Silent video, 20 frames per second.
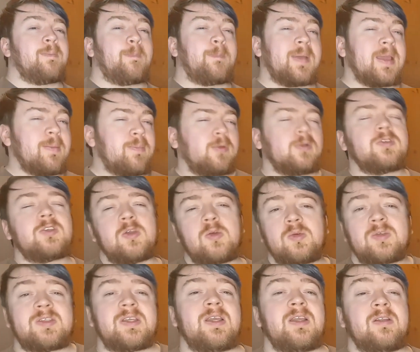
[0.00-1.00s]
People
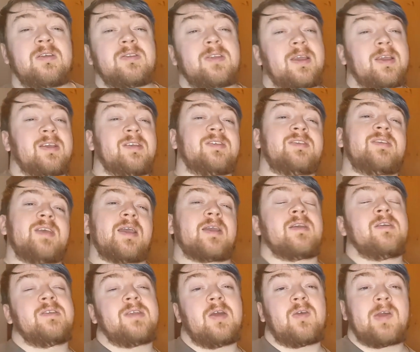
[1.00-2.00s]
do see it as like a
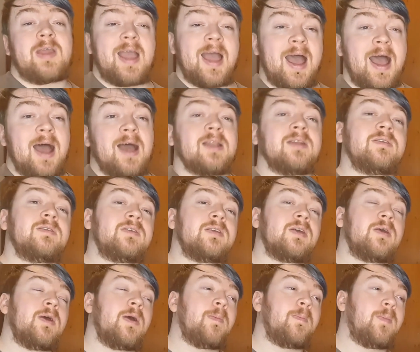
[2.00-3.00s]
secondary hand,
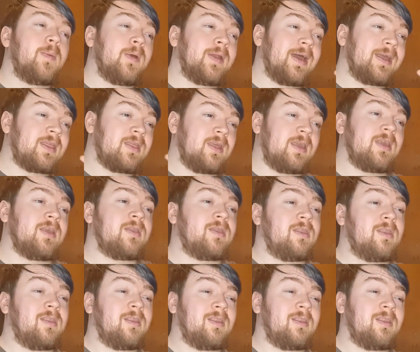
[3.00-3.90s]
but I think